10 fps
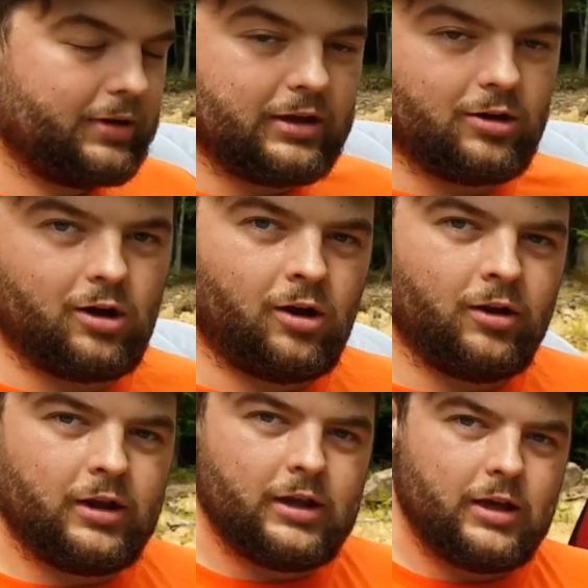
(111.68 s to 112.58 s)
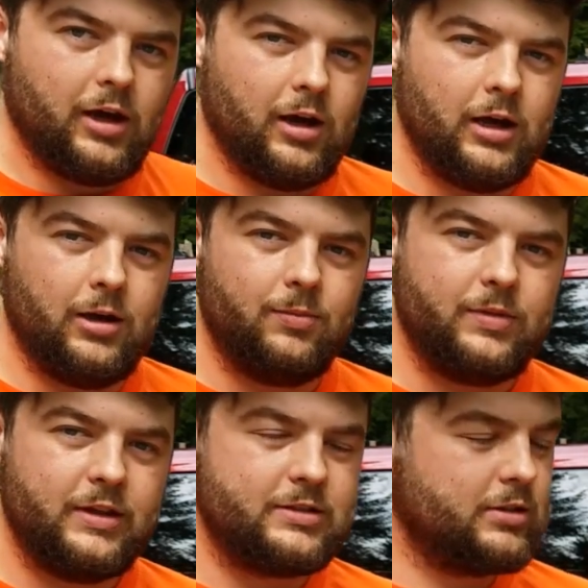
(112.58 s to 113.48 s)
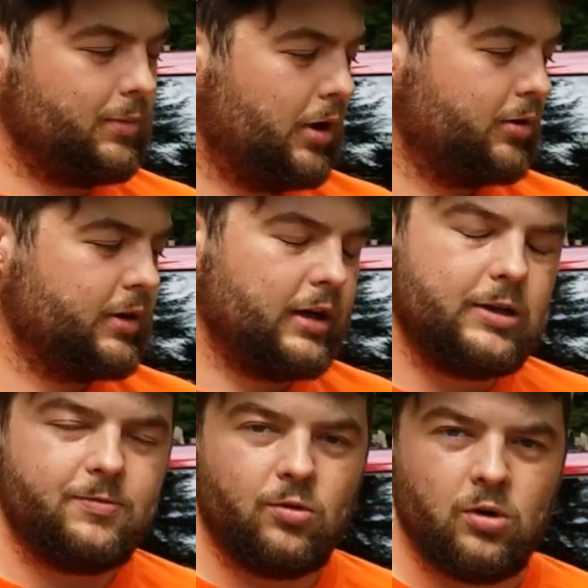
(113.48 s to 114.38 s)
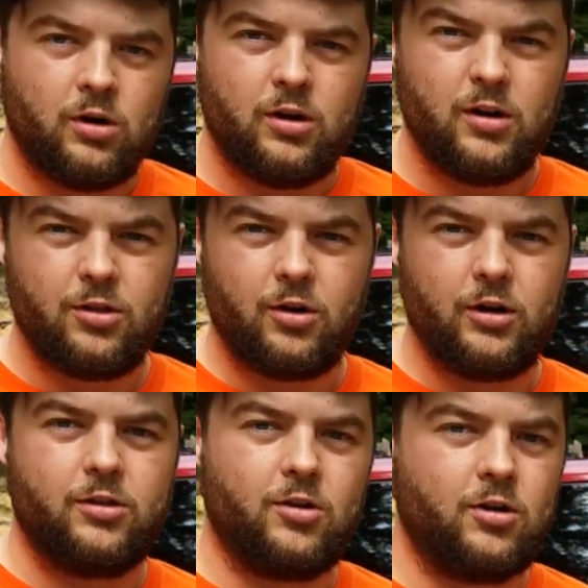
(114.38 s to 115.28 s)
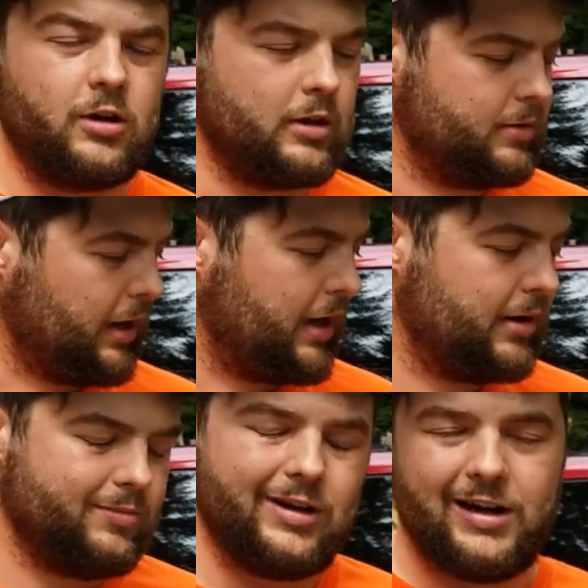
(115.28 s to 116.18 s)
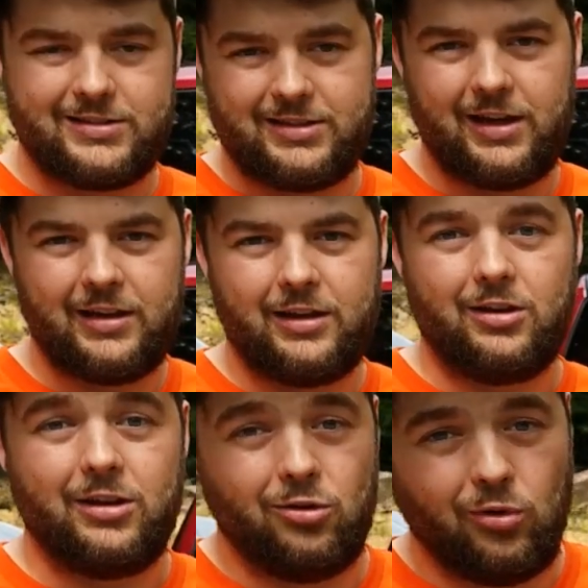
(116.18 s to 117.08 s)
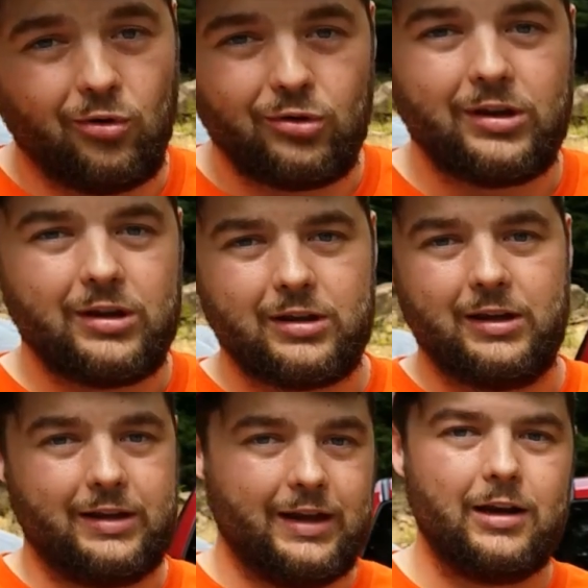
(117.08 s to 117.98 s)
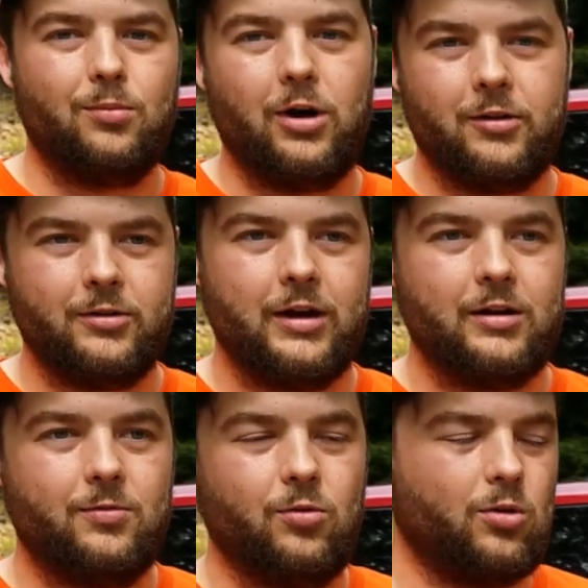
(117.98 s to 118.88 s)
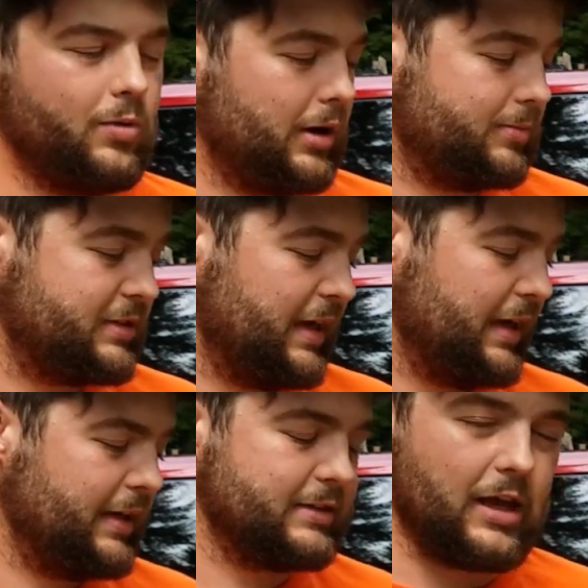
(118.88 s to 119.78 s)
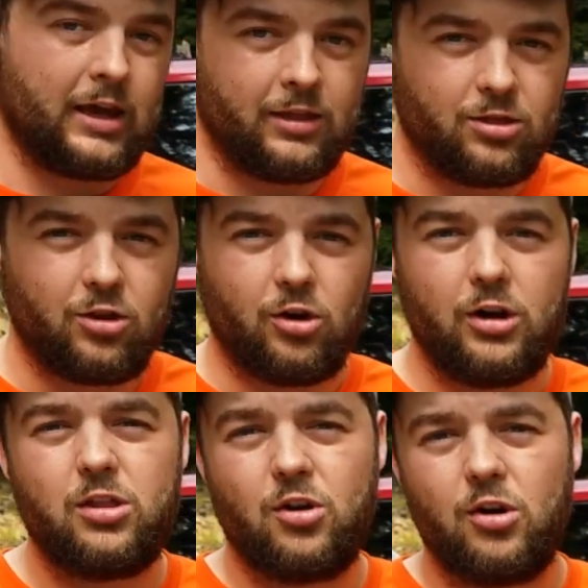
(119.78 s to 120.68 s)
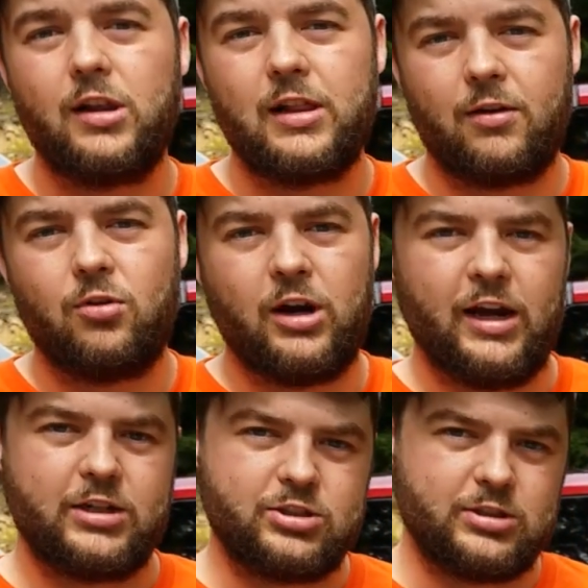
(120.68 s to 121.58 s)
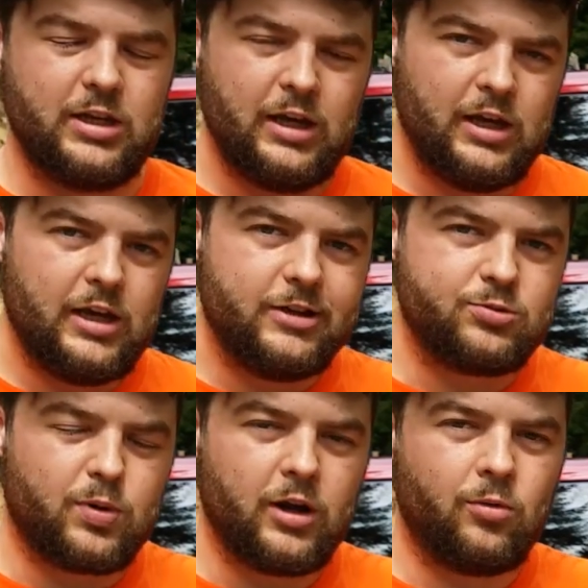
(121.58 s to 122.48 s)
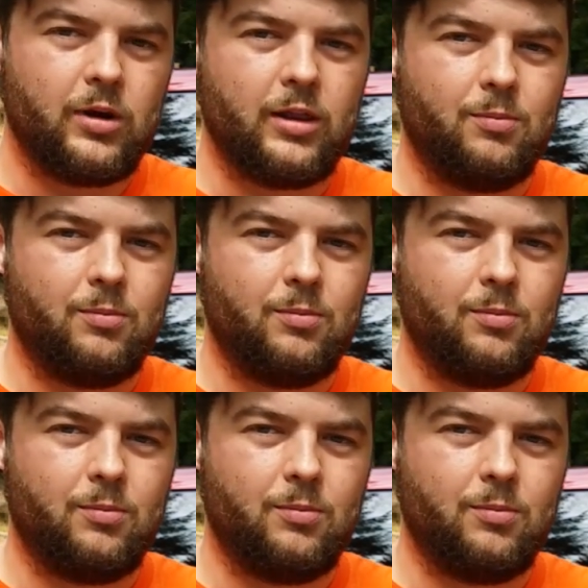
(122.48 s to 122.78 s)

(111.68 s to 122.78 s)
be-all. This is a Model 94 30-30. I am not saying that you only can get a Model 94. What I'm saying is a 30-30 lever action is probably one of